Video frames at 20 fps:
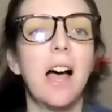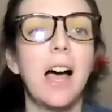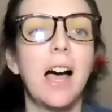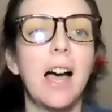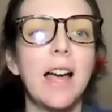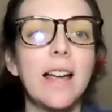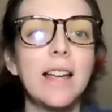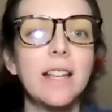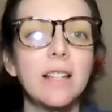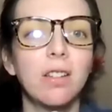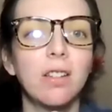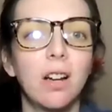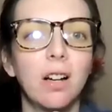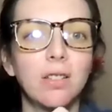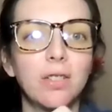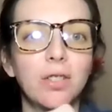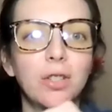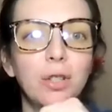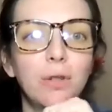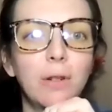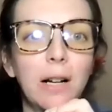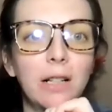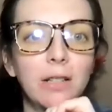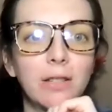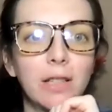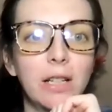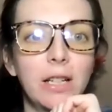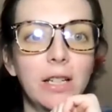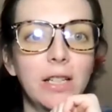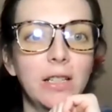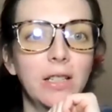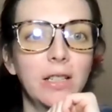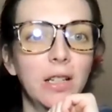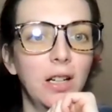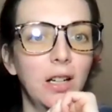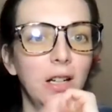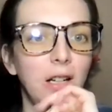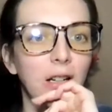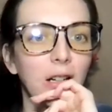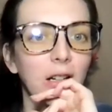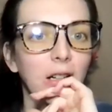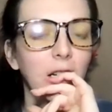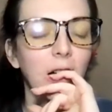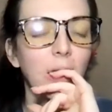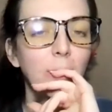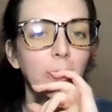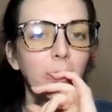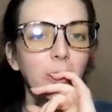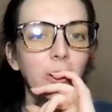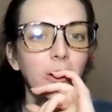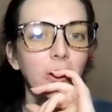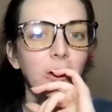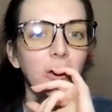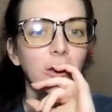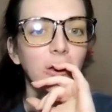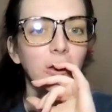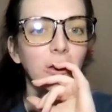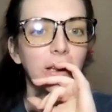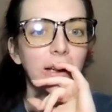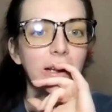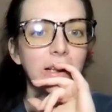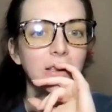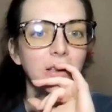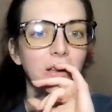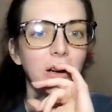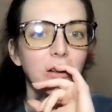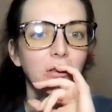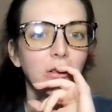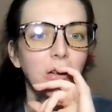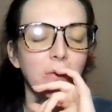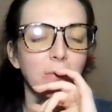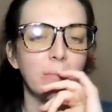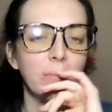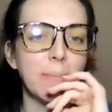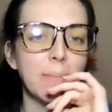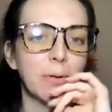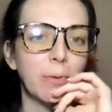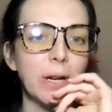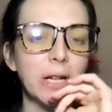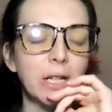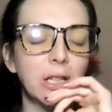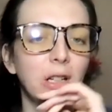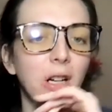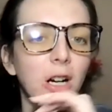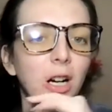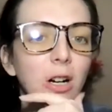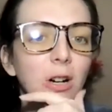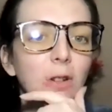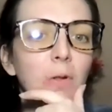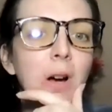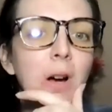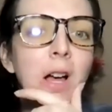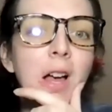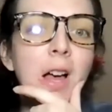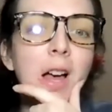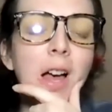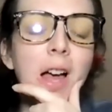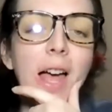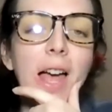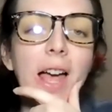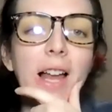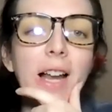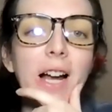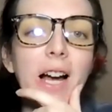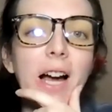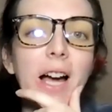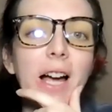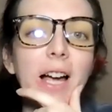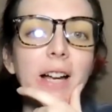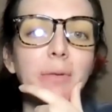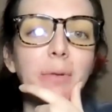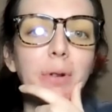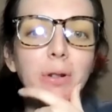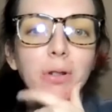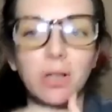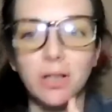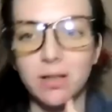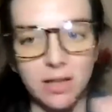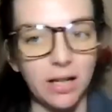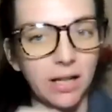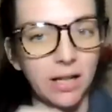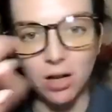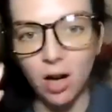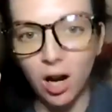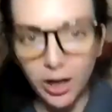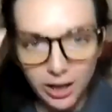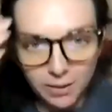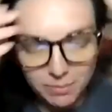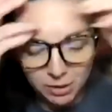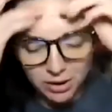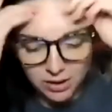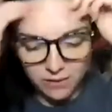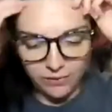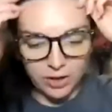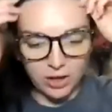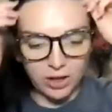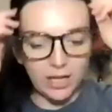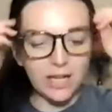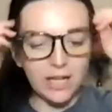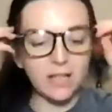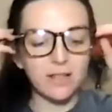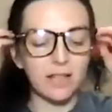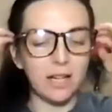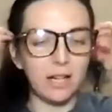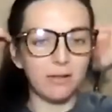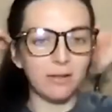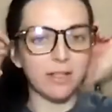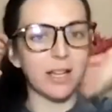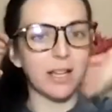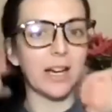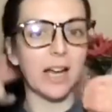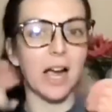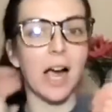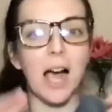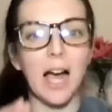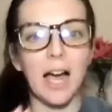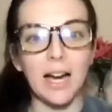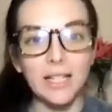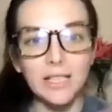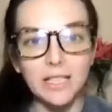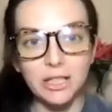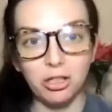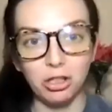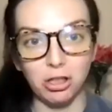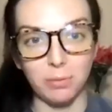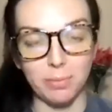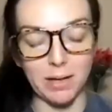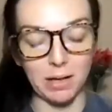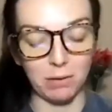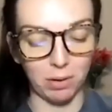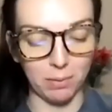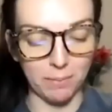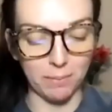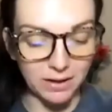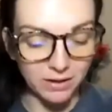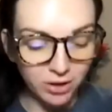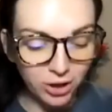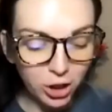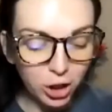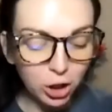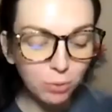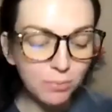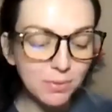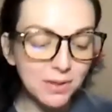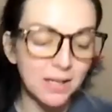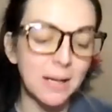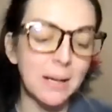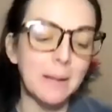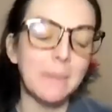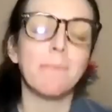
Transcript: I talked to Alden uh, a couple days ago, maybe a week ago, and I we were just like talking about different things. And I was like, I need you to be on one of my Zooms.